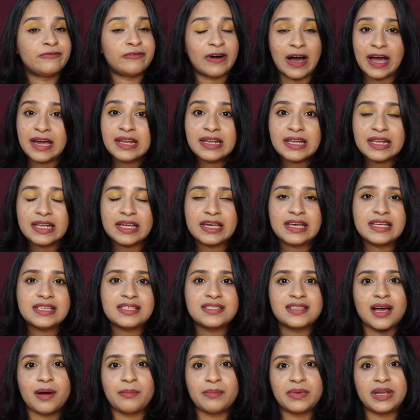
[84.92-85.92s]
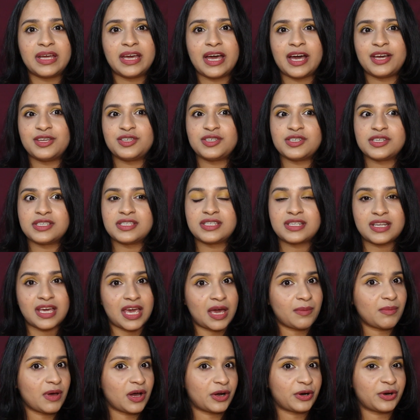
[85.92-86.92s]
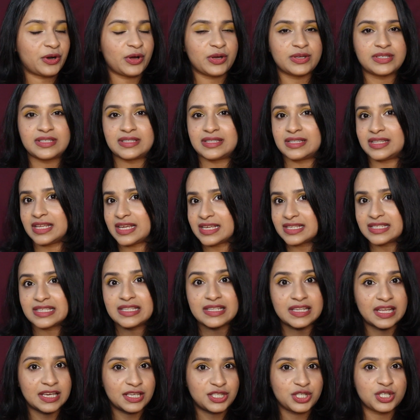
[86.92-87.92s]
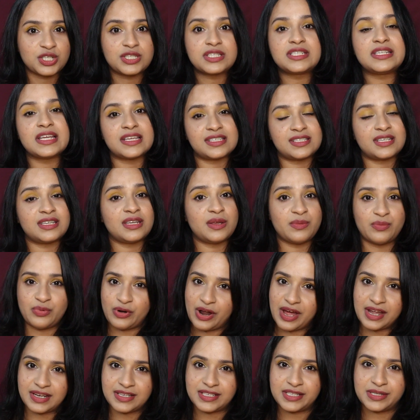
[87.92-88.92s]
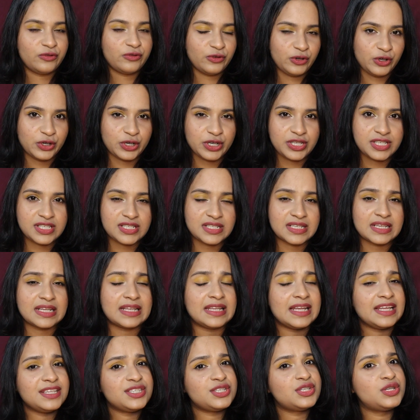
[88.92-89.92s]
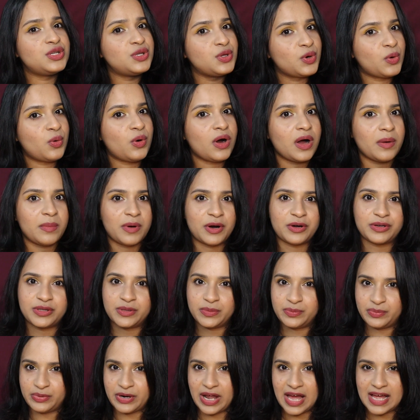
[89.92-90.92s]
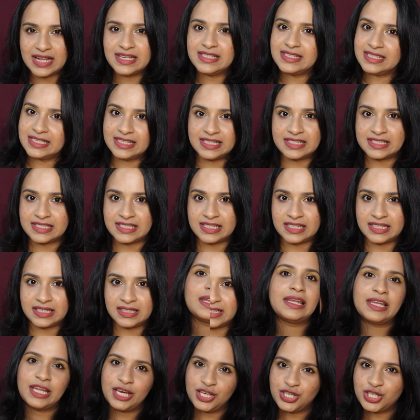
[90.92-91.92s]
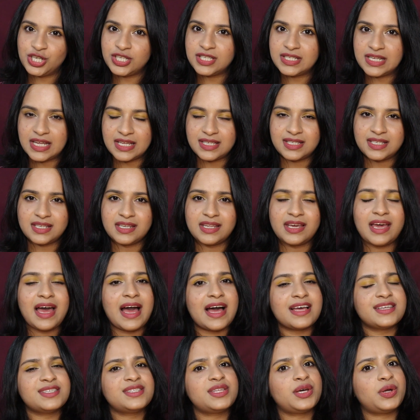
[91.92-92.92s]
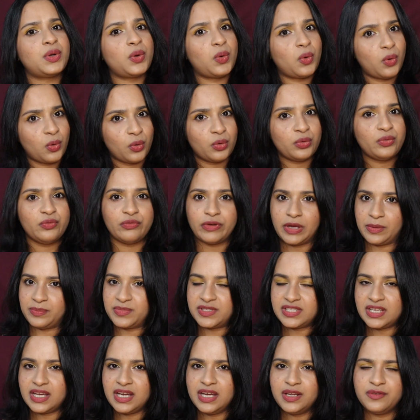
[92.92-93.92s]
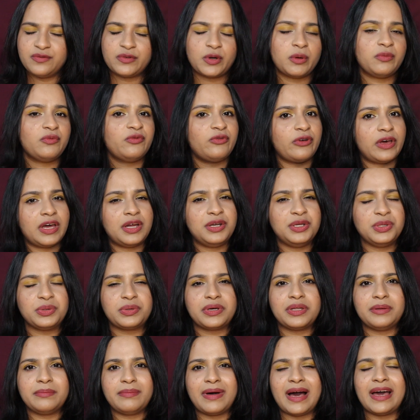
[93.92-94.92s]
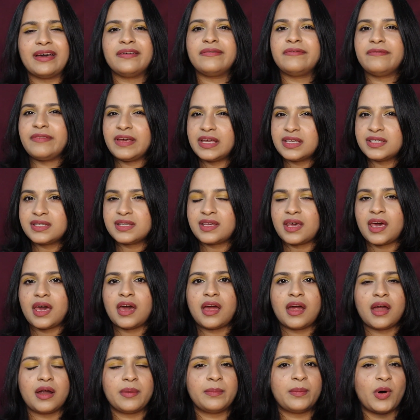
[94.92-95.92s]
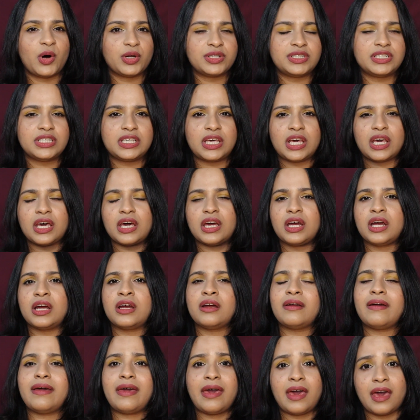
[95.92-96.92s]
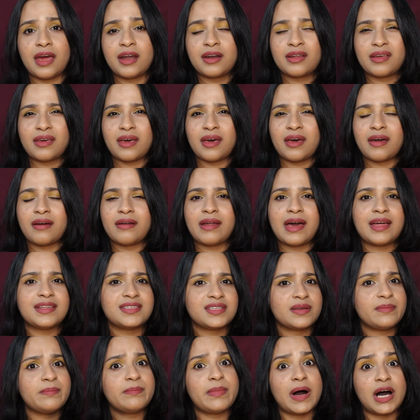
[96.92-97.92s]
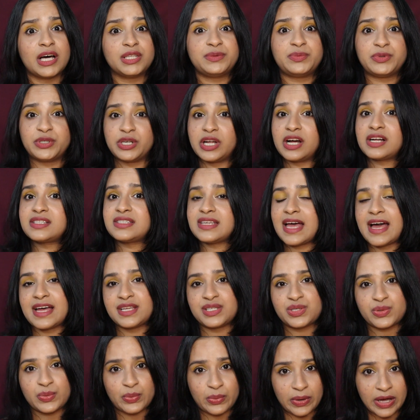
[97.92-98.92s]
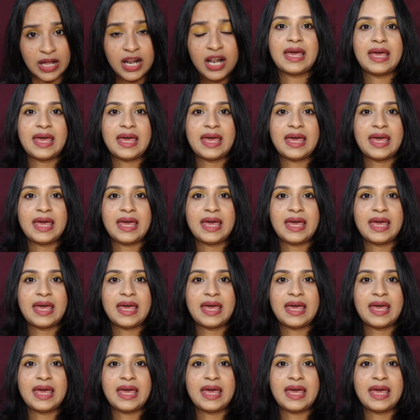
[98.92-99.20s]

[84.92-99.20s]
finally someday I just came across this Nature's Destiny brand. First, let's know about the brand a little. Nature's Destiny has their own website from where you can buy face care, body care, hair care and some bath products as well.